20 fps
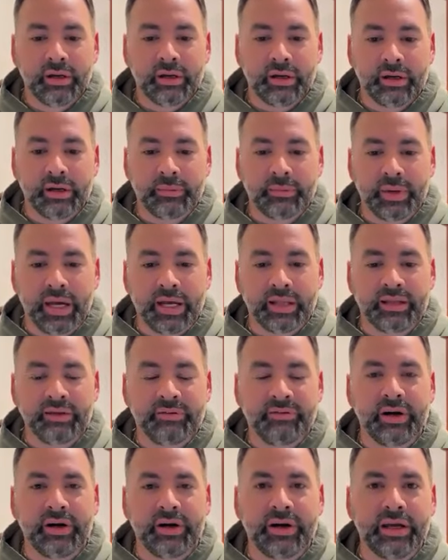at
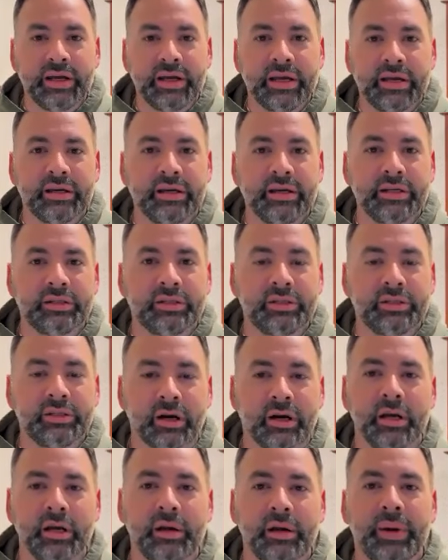the very end, he's
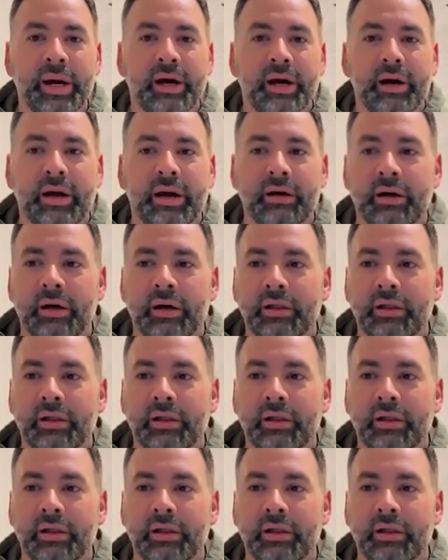talking about